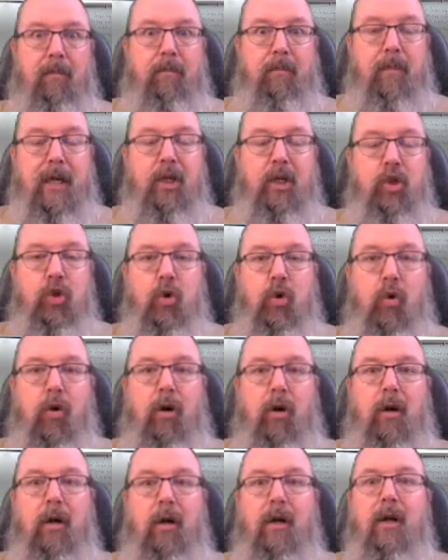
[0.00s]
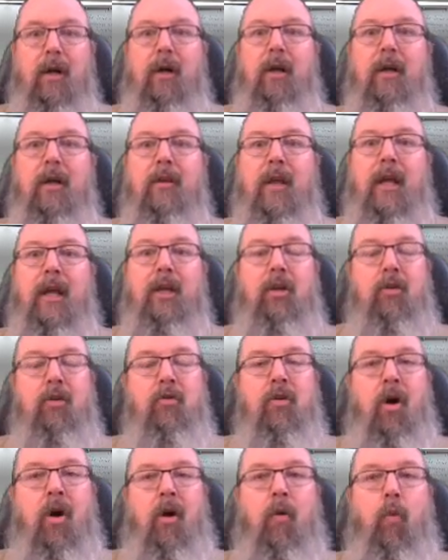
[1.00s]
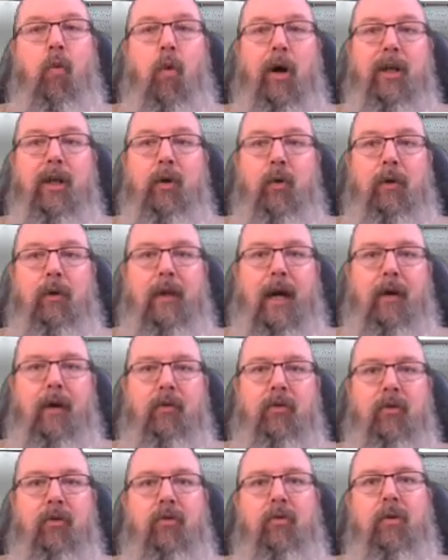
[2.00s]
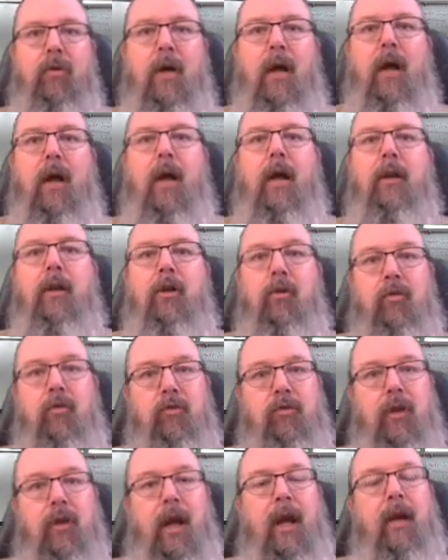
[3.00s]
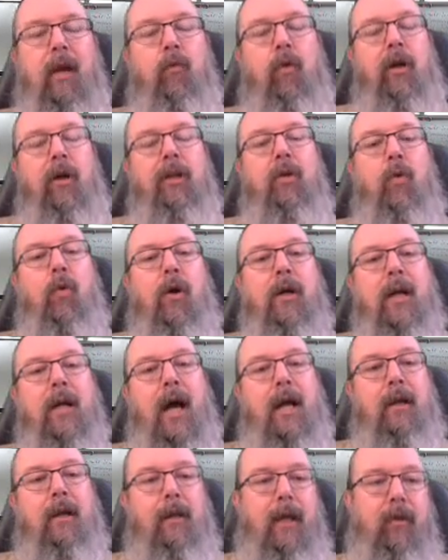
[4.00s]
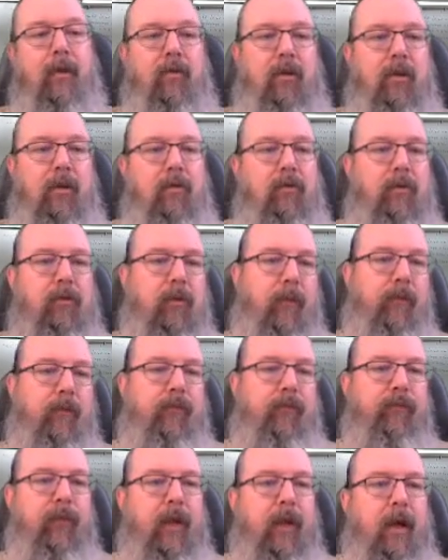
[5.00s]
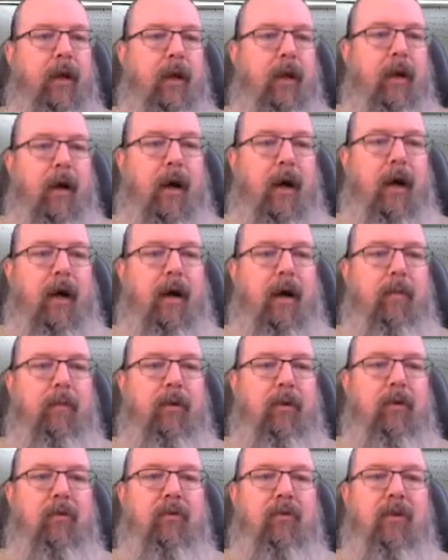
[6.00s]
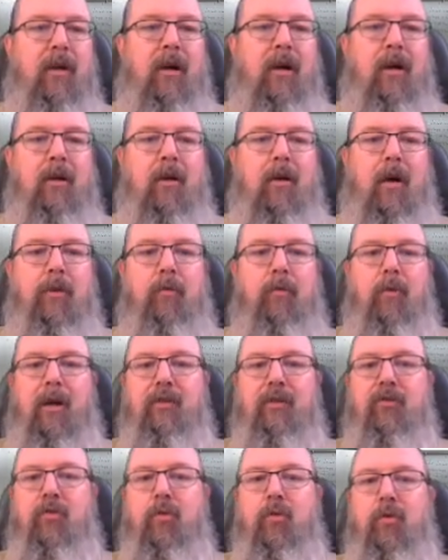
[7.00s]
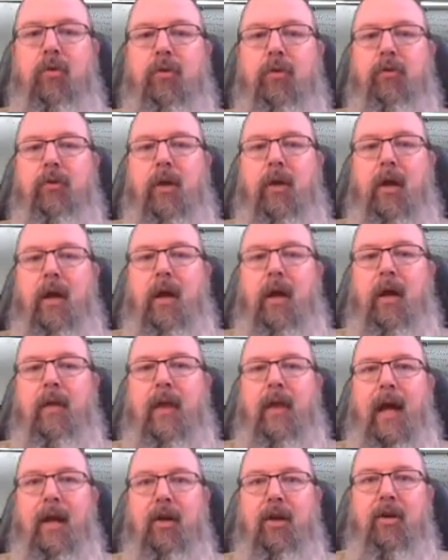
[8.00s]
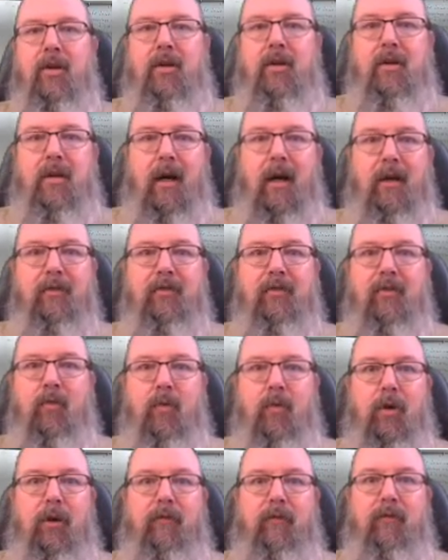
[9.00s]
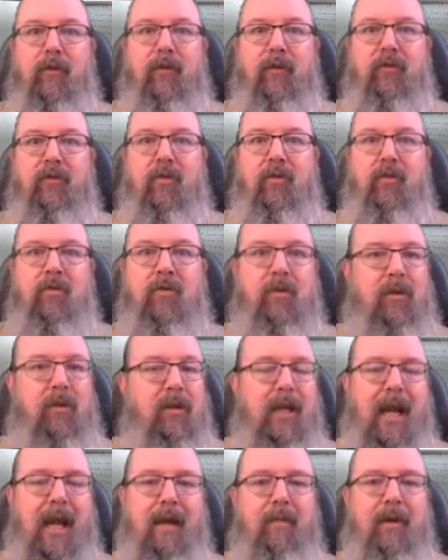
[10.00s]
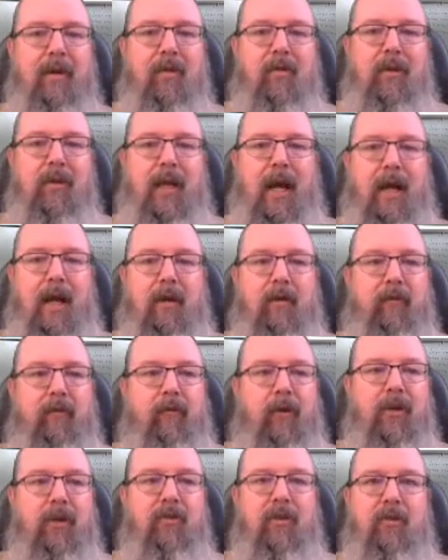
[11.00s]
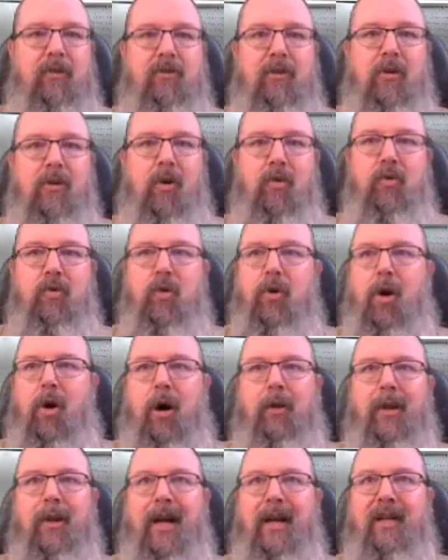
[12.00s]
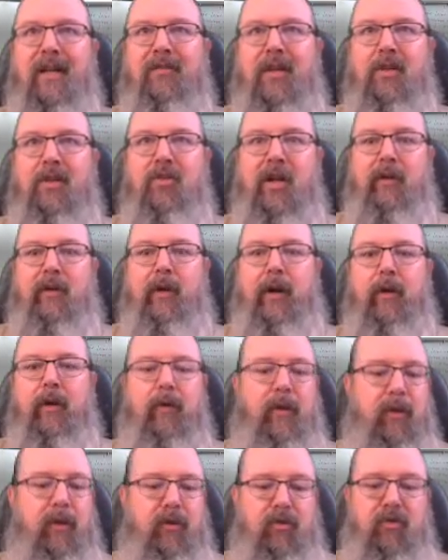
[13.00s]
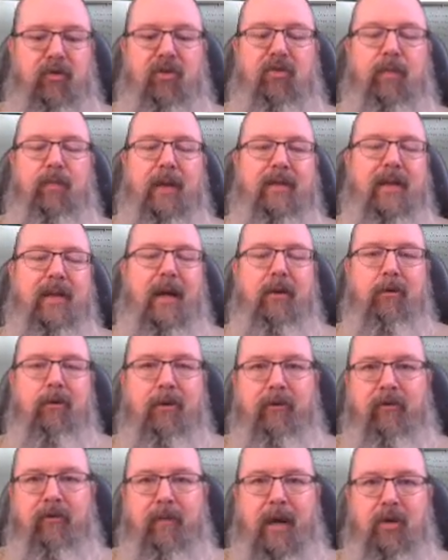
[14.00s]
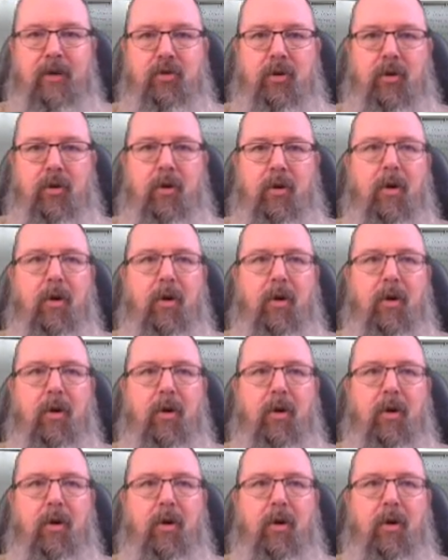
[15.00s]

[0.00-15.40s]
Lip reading: Be sure that you know what you're allowed to use and what you are not allowed to use. Using unauthorized tools that does the work for the student. You can't be doing that. For instance, you go to an online essay generator that just spits out your information,